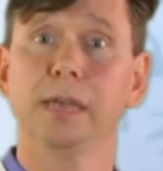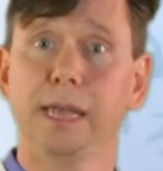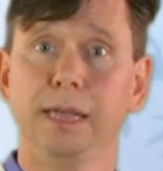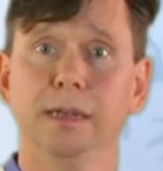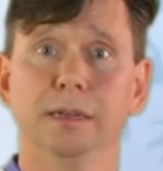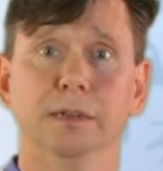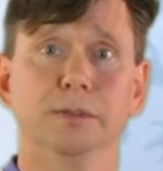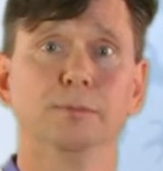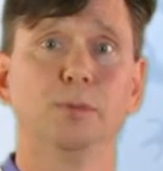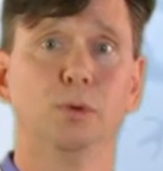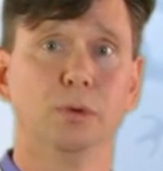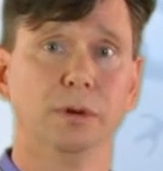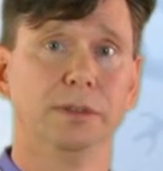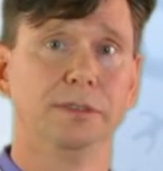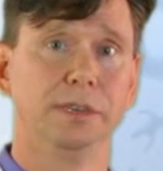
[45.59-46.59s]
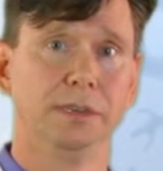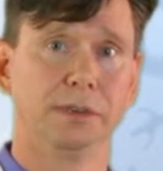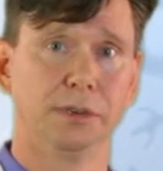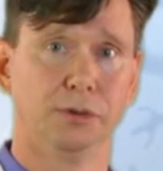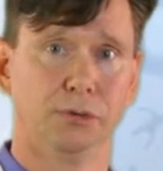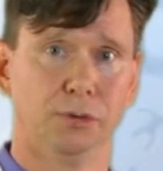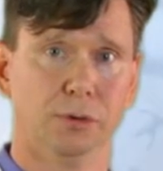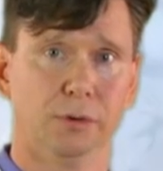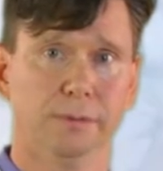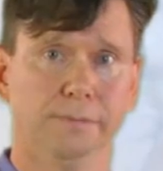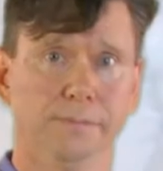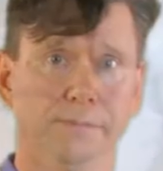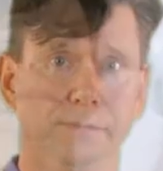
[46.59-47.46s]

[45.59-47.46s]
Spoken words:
and poor disease control.